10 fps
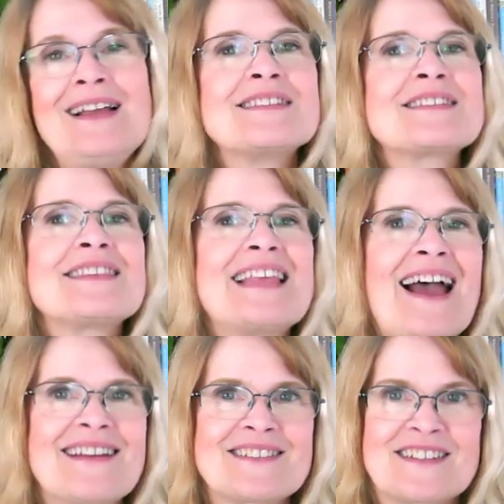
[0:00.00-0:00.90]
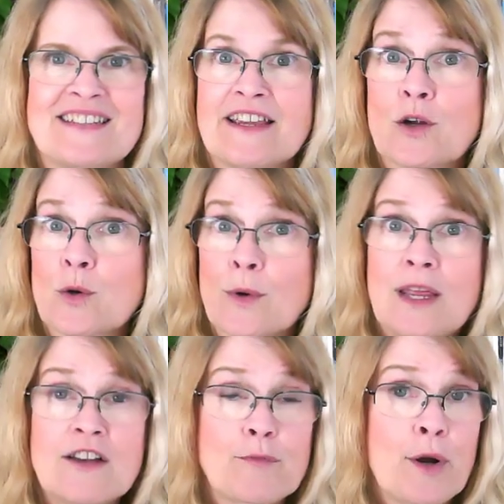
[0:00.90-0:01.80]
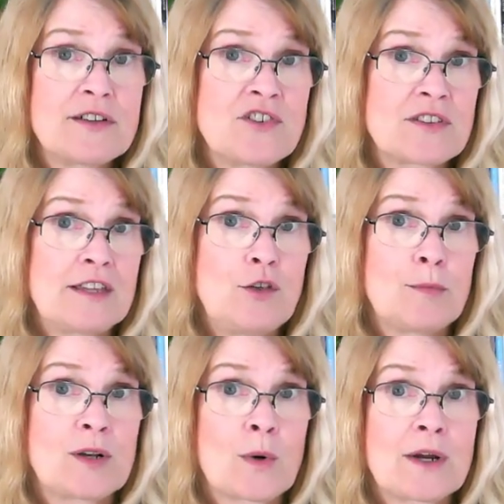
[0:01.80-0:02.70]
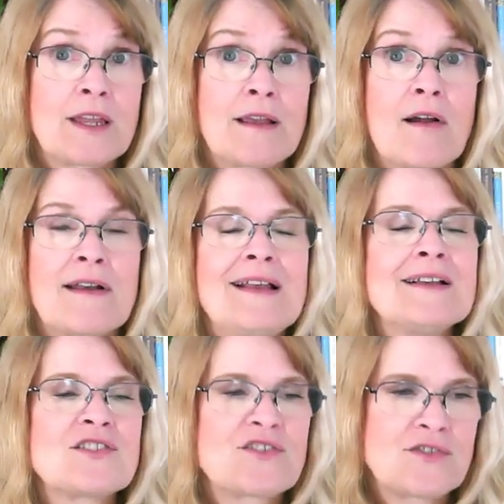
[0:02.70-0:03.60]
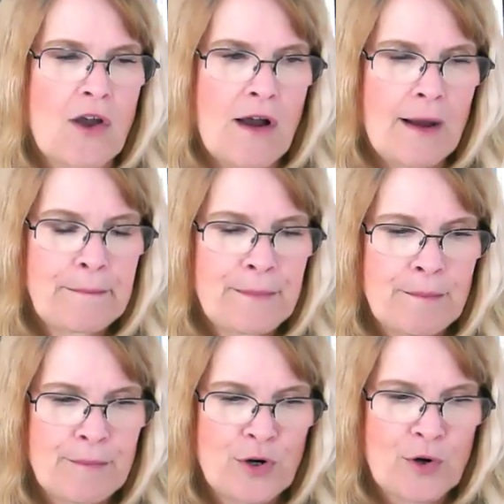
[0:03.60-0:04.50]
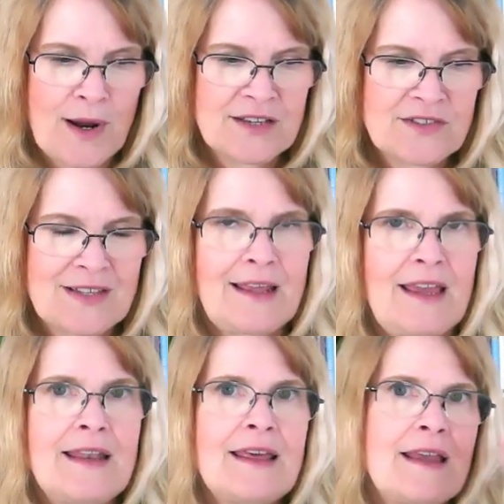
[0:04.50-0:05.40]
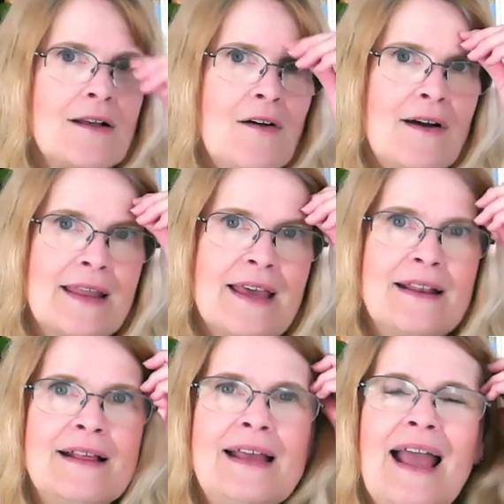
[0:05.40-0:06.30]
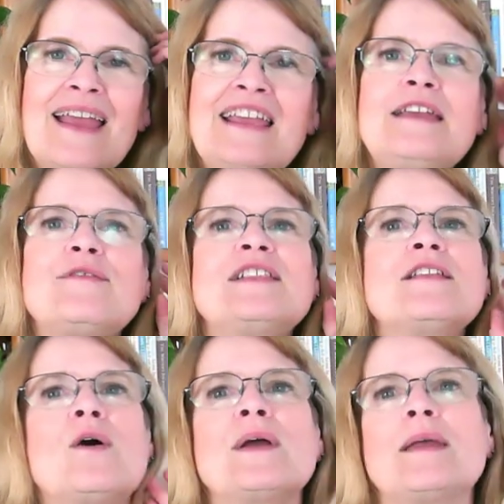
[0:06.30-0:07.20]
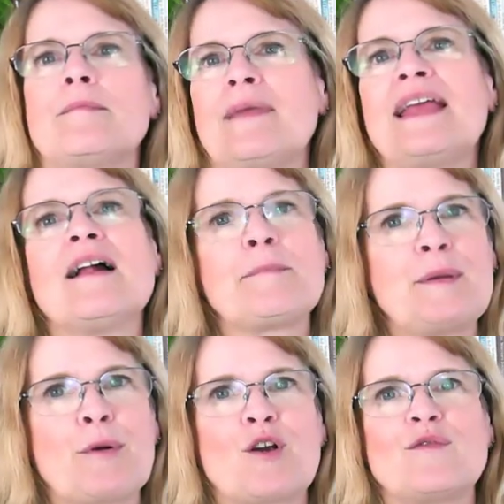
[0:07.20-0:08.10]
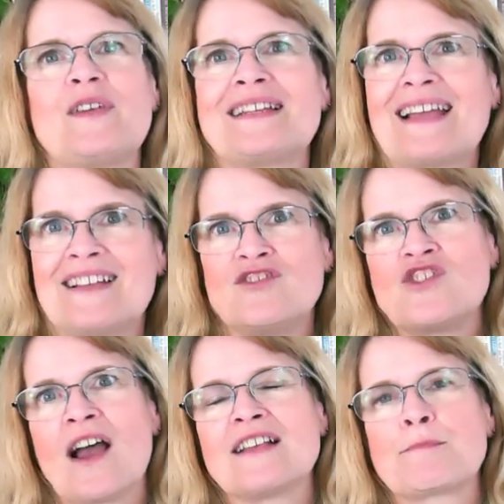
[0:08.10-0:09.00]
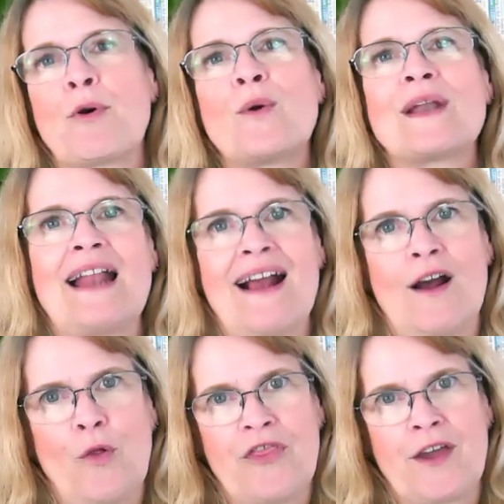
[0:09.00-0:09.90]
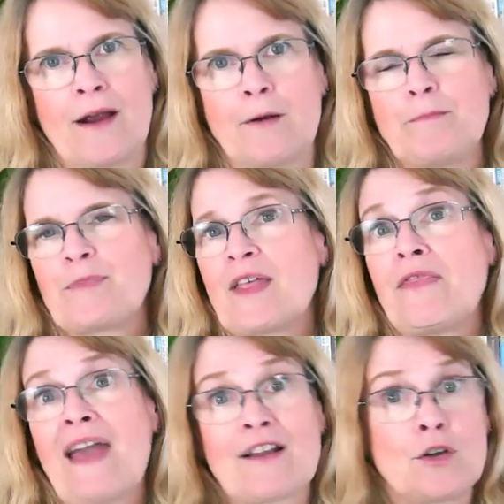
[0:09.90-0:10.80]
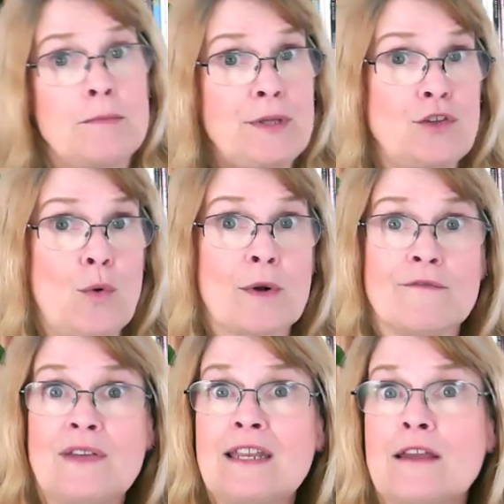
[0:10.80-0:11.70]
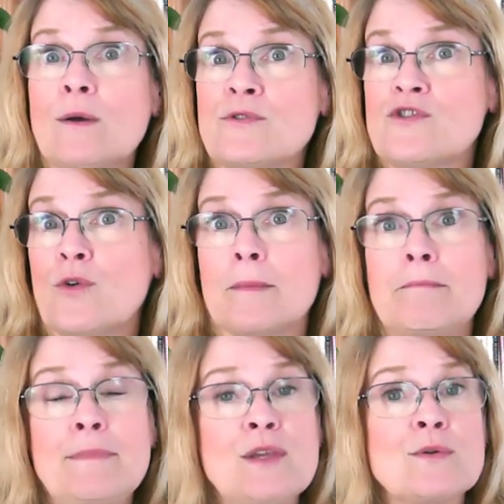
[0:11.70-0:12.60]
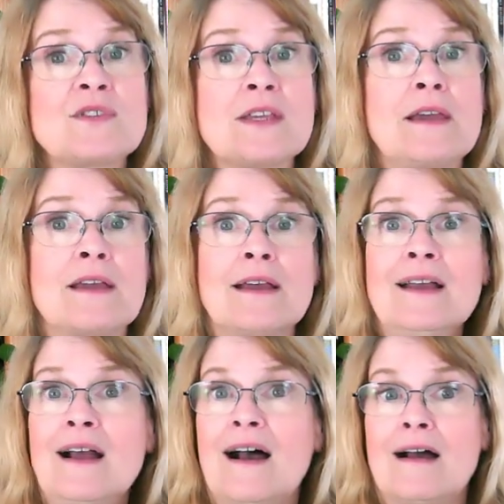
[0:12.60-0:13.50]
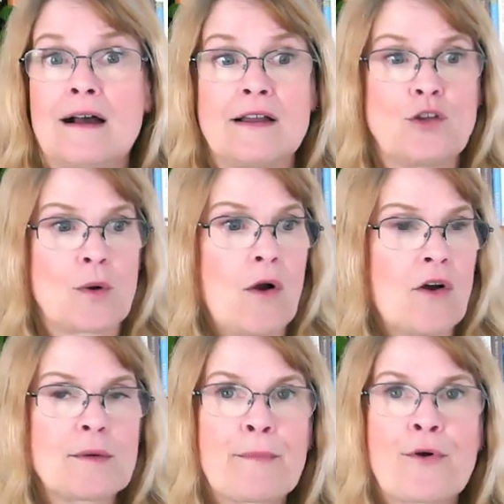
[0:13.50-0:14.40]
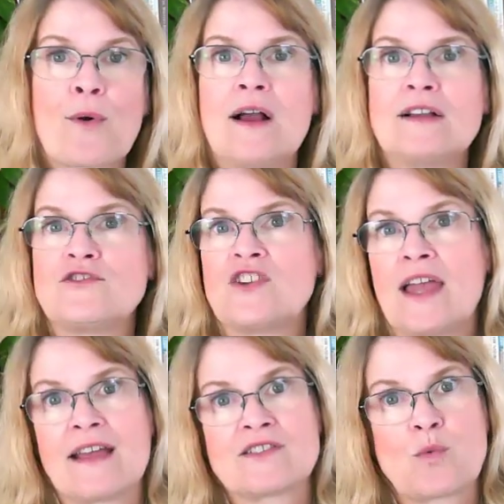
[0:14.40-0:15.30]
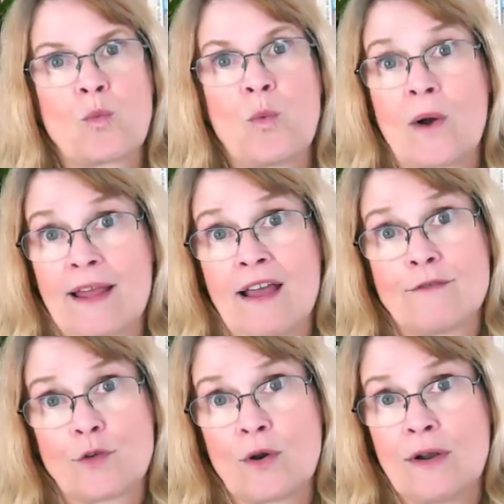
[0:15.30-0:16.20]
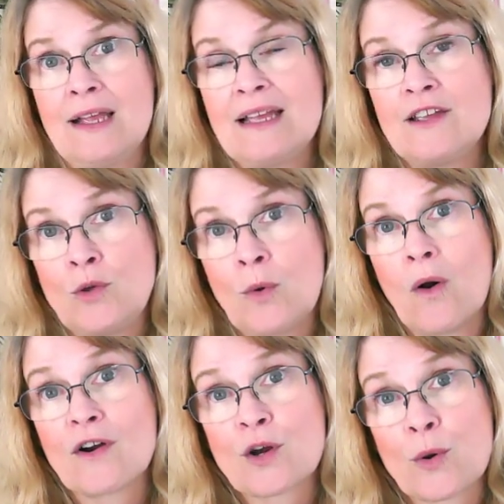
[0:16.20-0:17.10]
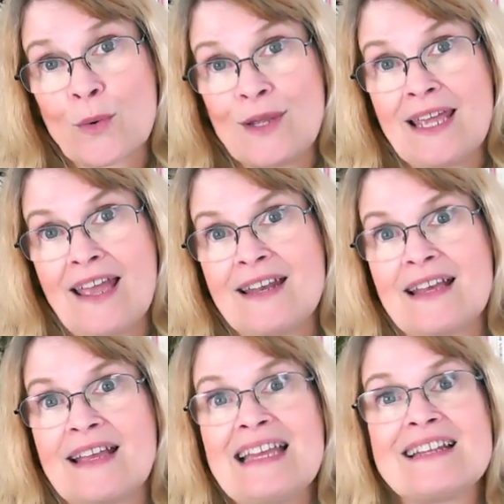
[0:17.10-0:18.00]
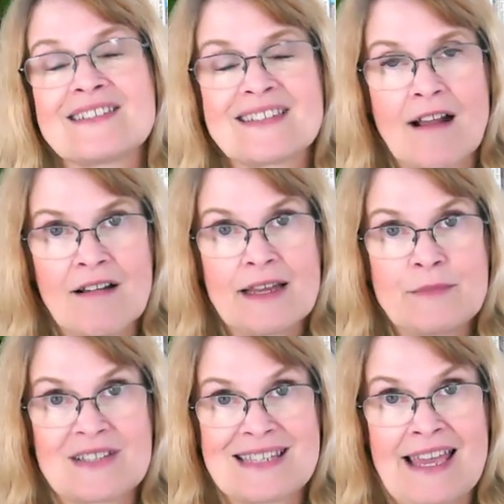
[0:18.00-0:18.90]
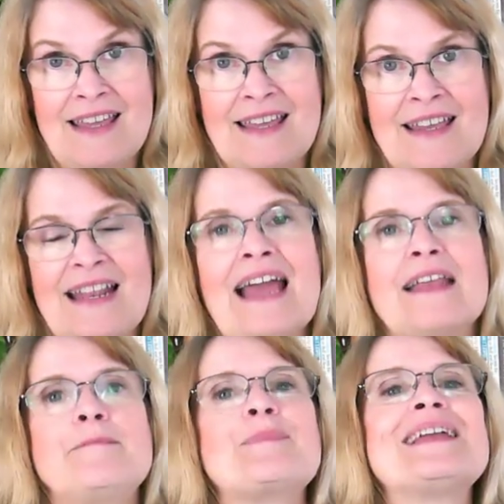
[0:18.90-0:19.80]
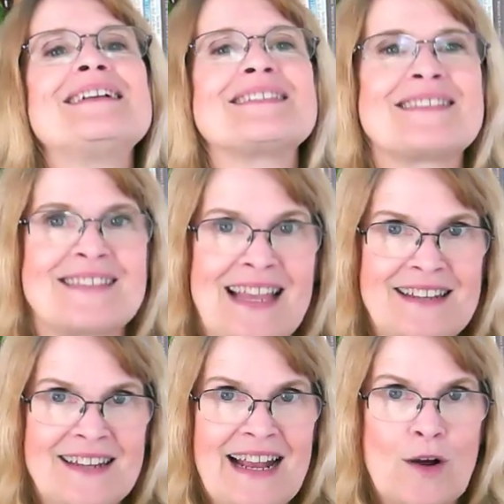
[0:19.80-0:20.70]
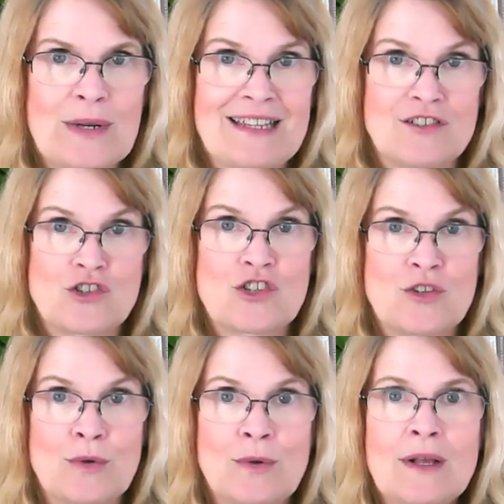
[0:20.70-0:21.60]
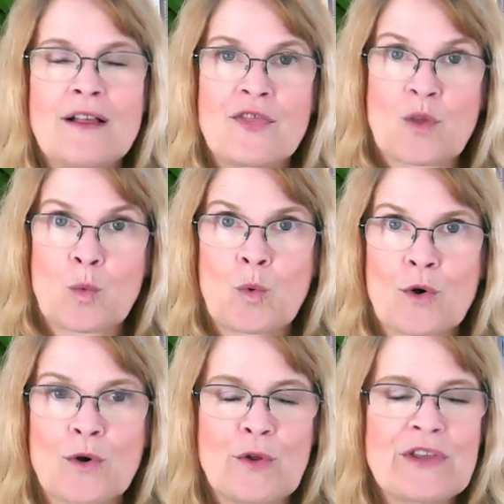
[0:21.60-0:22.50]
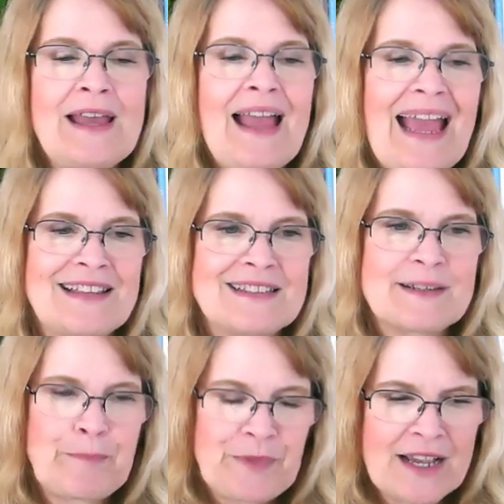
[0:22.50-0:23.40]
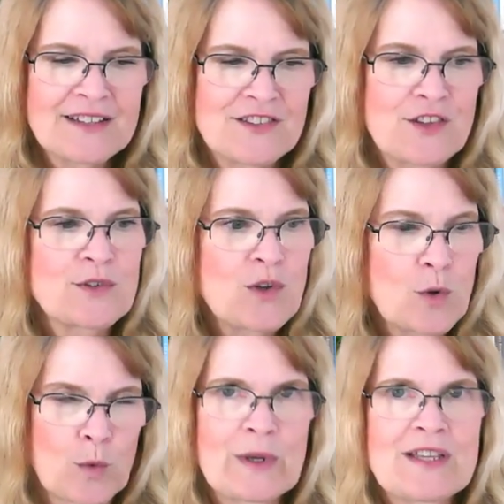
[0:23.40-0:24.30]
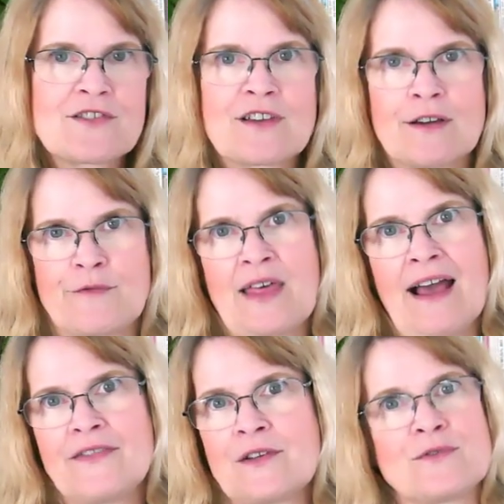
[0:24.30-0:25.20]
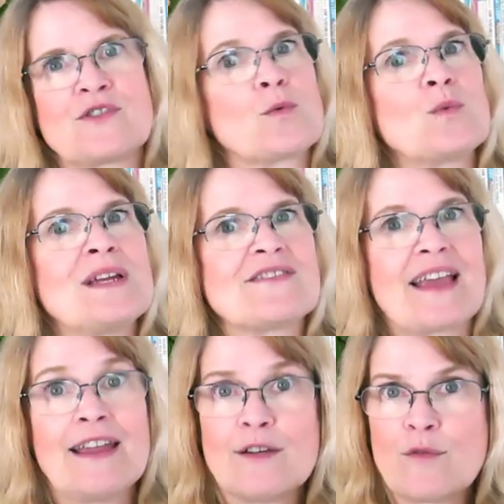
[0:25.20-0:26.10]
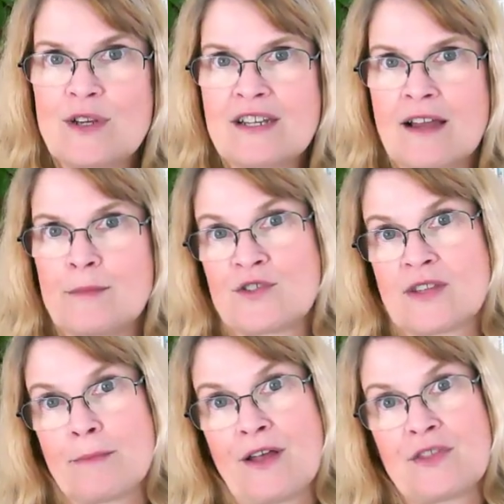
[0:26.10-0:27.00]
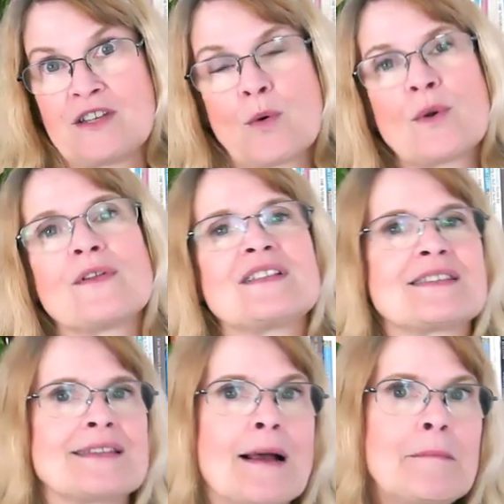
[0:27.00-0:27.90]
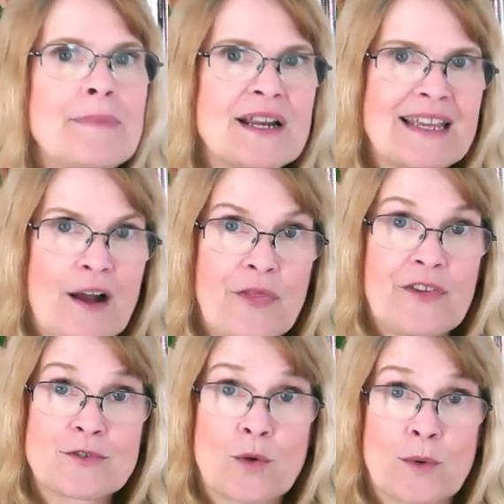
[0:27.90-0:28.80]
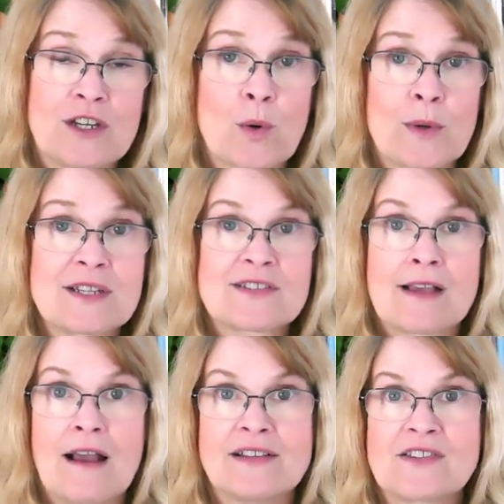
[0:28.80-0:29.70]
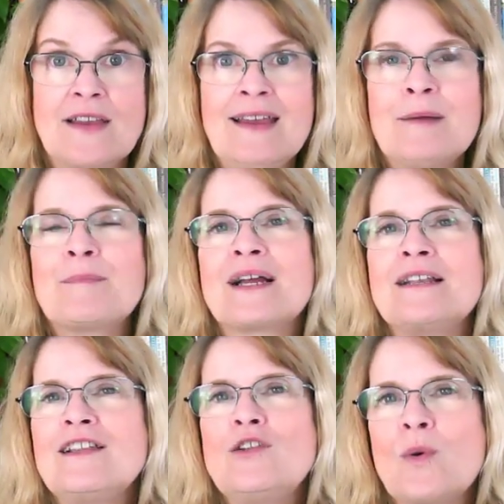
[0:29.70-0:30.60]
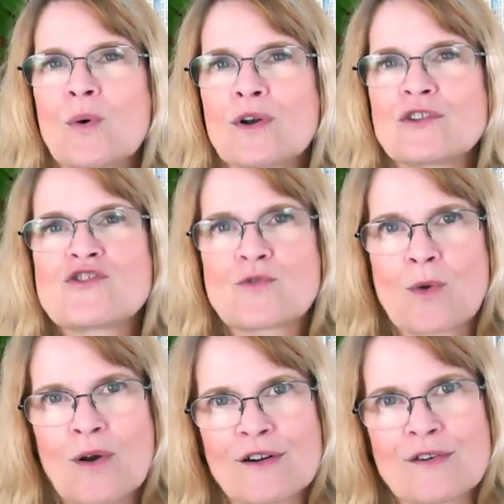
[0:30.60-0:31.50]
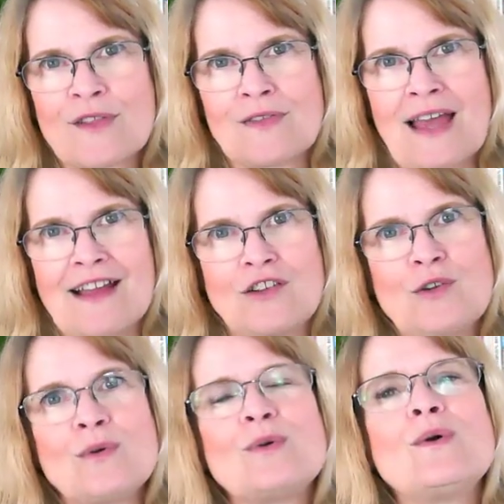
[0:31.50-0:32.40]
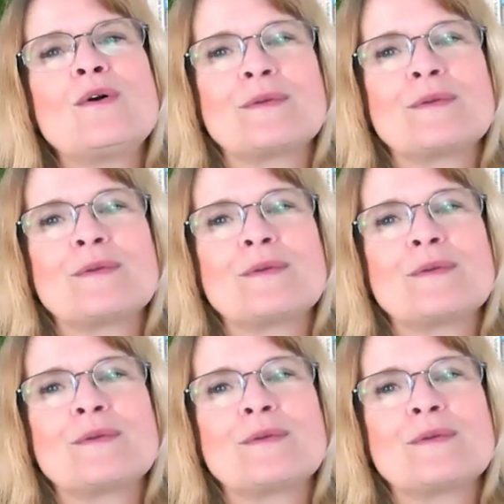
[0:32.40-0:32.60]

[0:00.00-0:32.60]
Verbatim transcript: So that is to take a creative project that you've been working on, stop procrastinating on it, even though it may not be perfect, and just put it out there. And that could be your videos, your music, your art projects, whatever you are creating. It is time to take it and send it out into the world. And yes, there's a risk of that. There's a risk every time you step out the door that somebody out there is going to criticize, but you're stronger than that. You